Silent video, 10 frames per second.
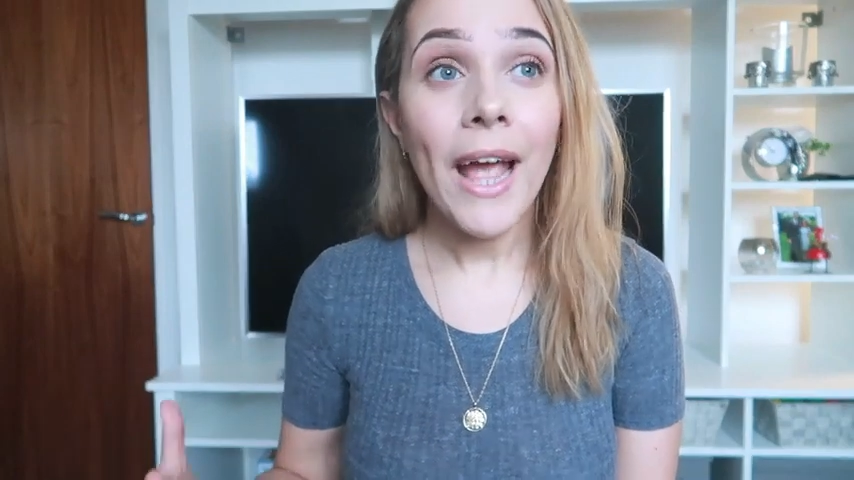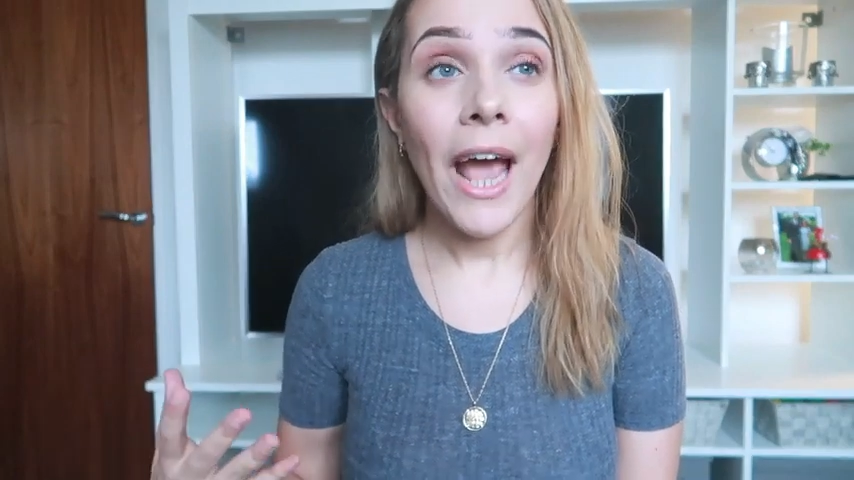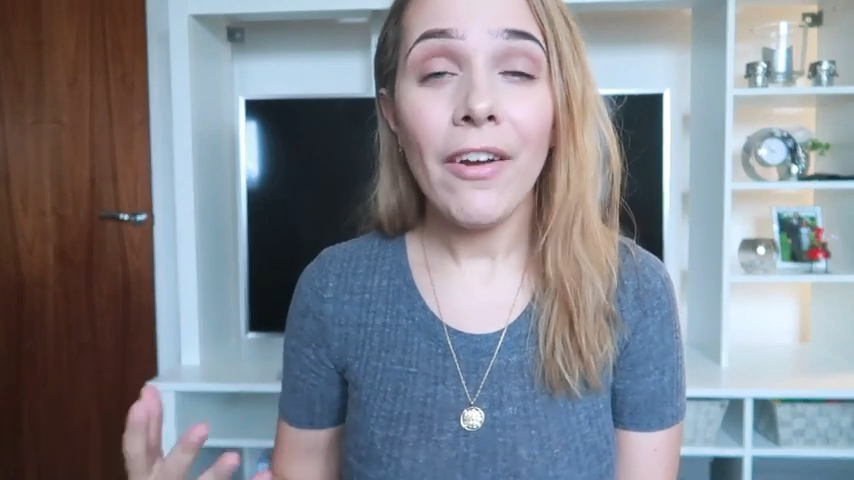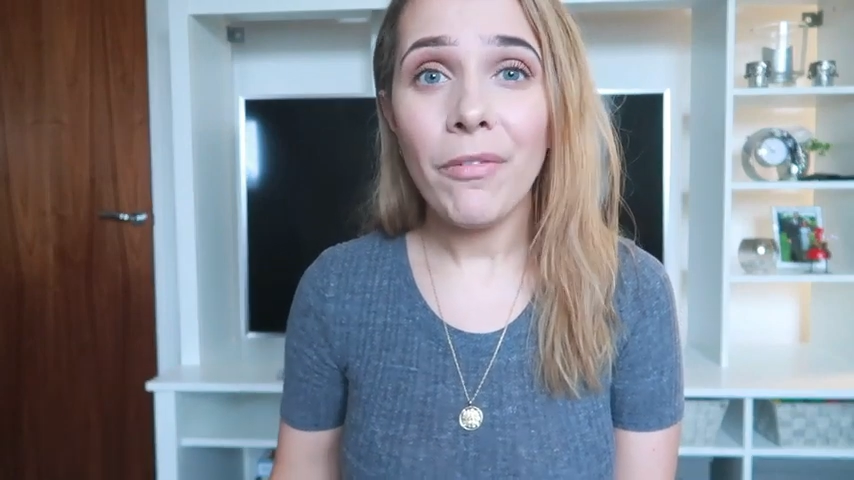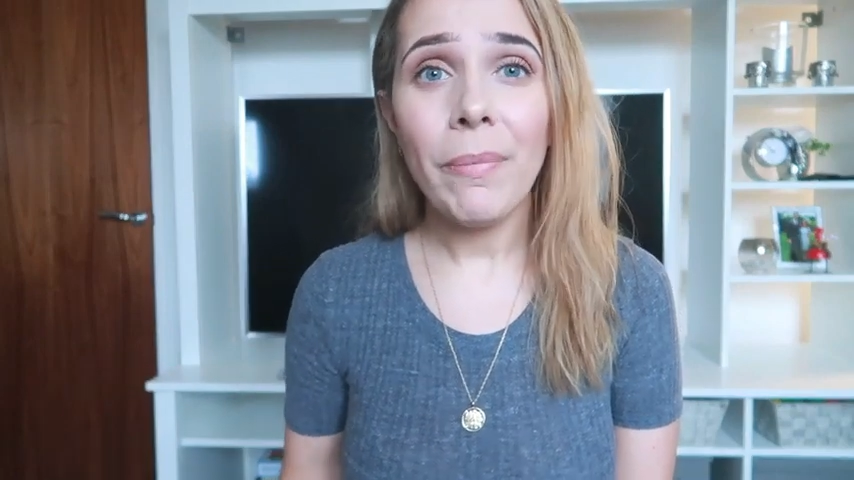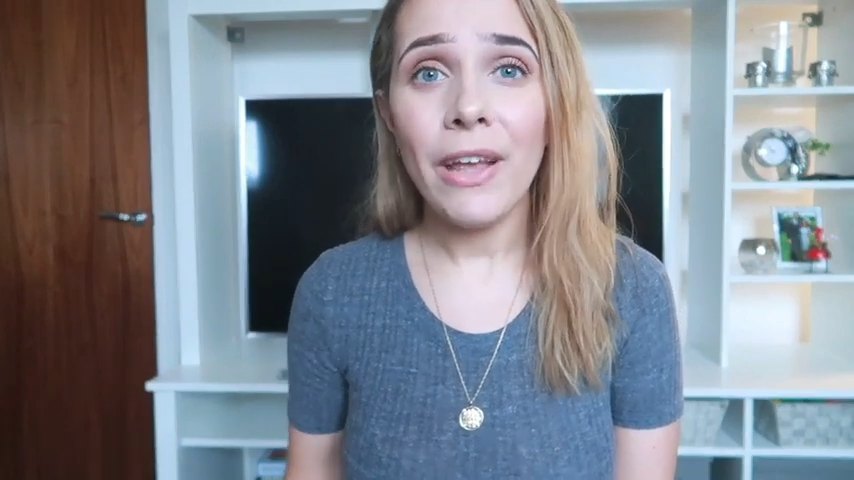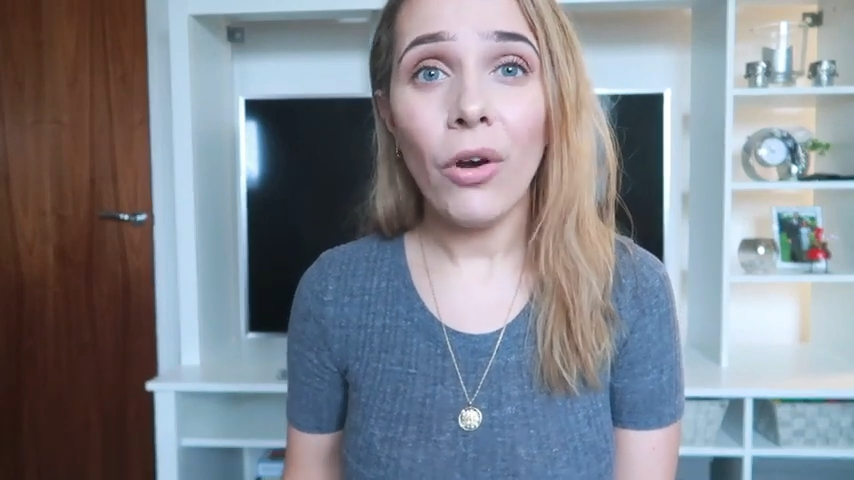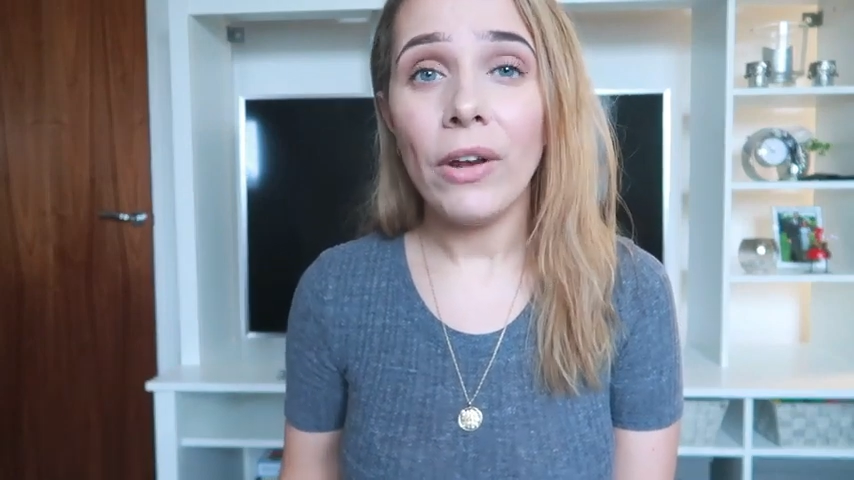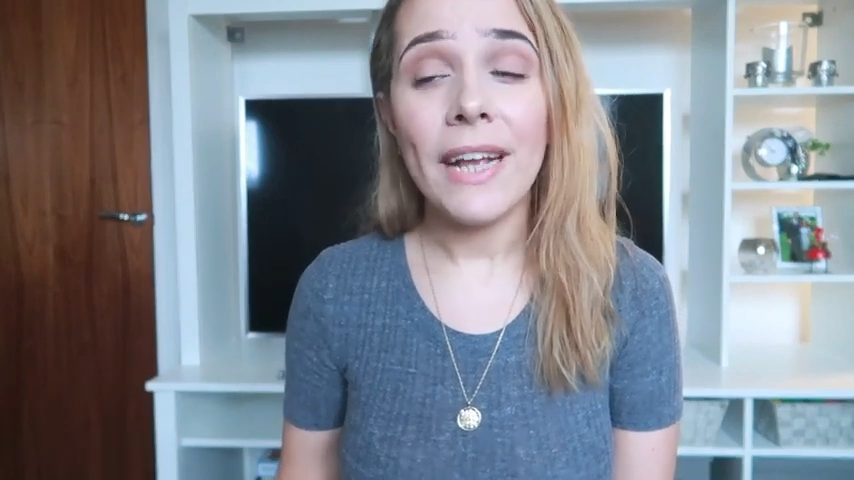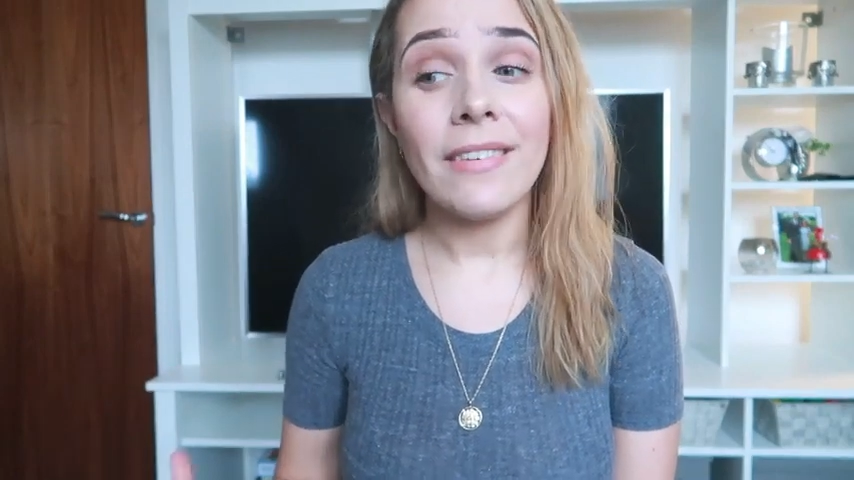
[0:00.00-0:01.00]
And if I'm being
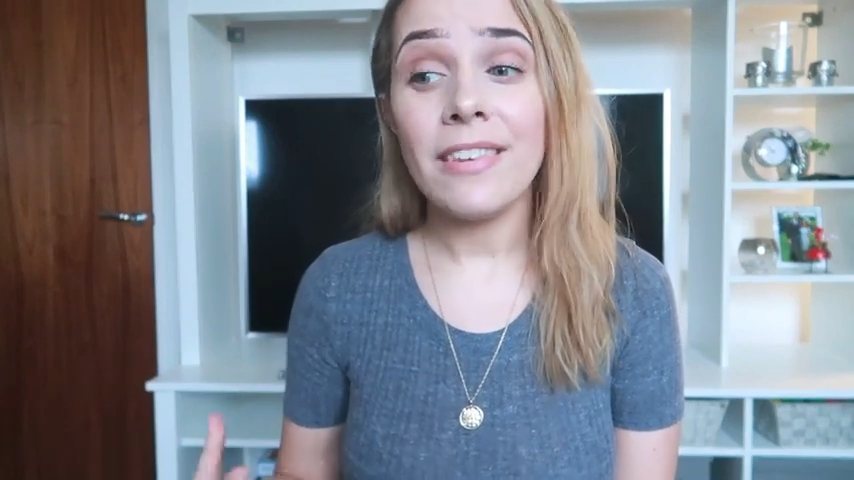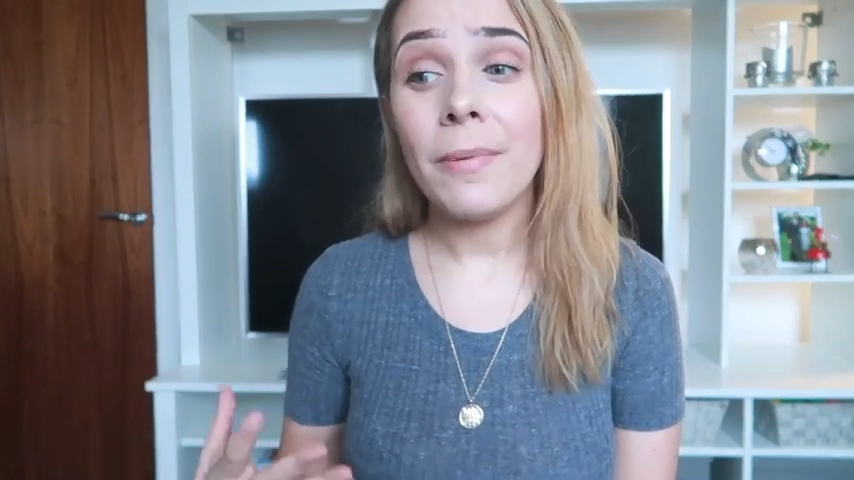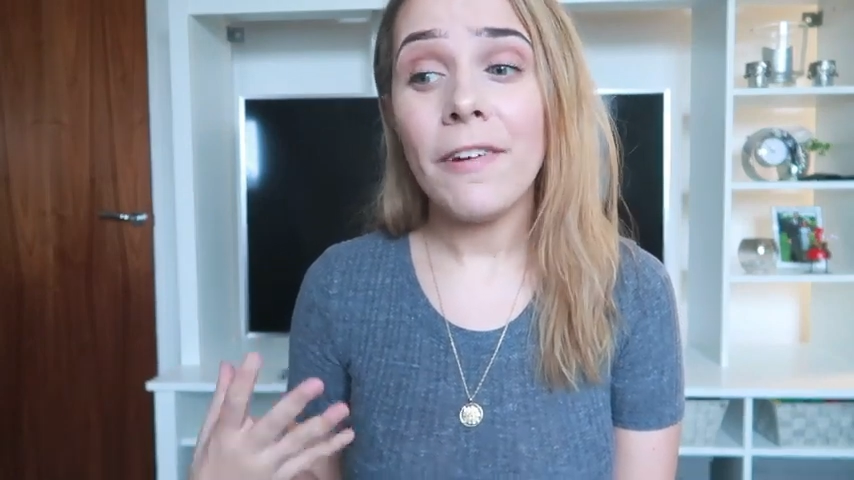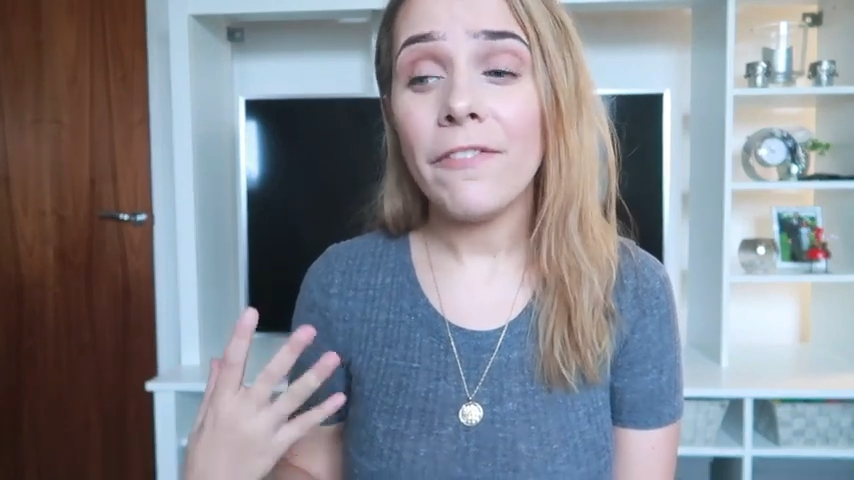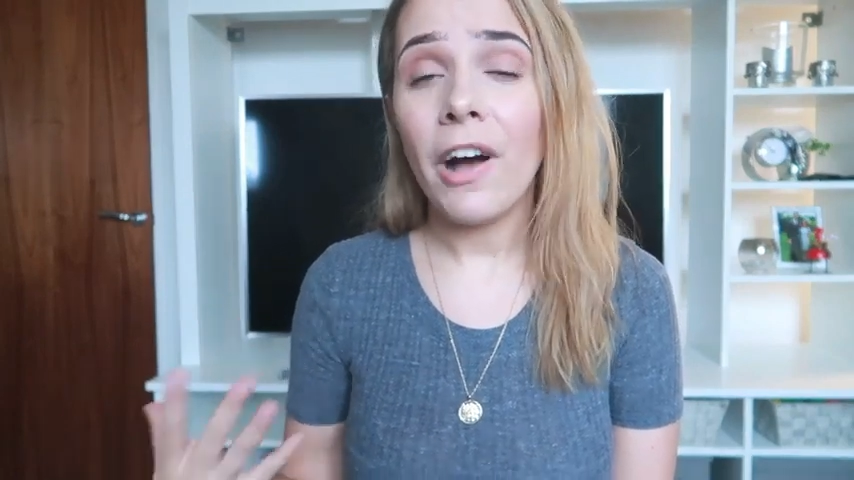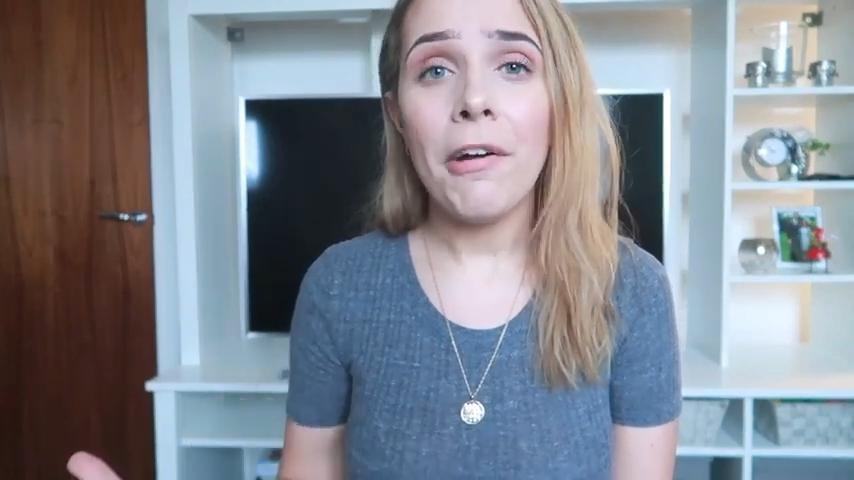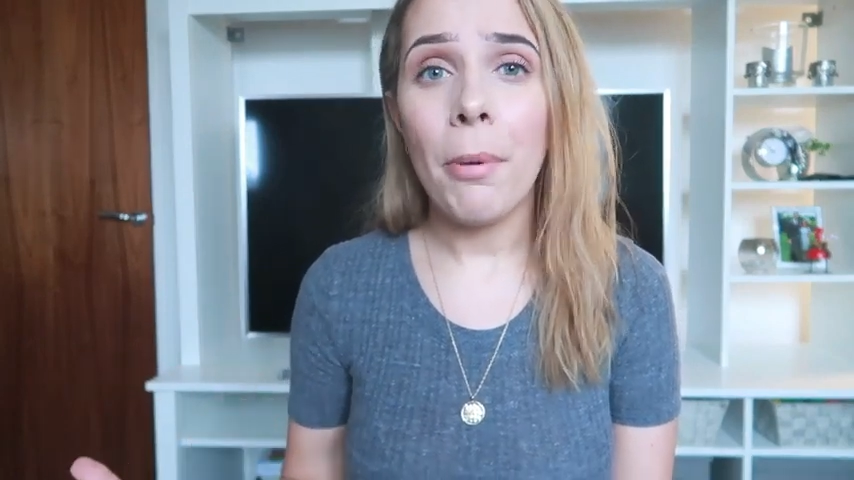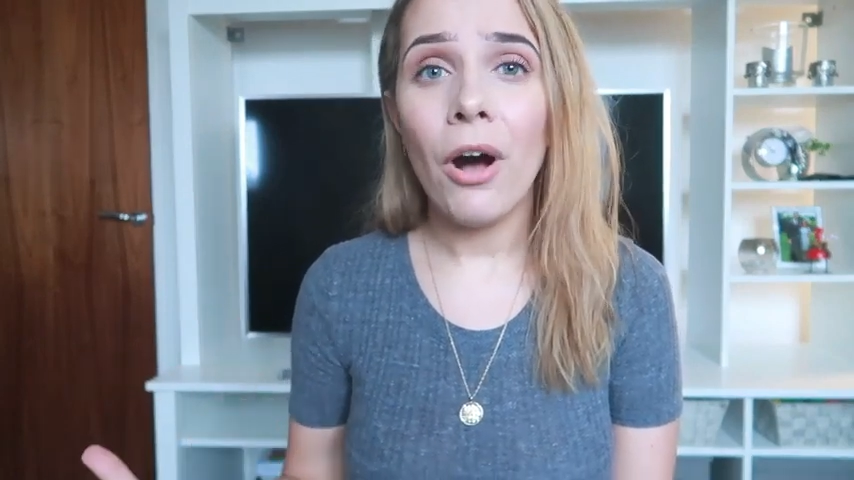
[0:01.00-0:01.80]
honest, it's about 5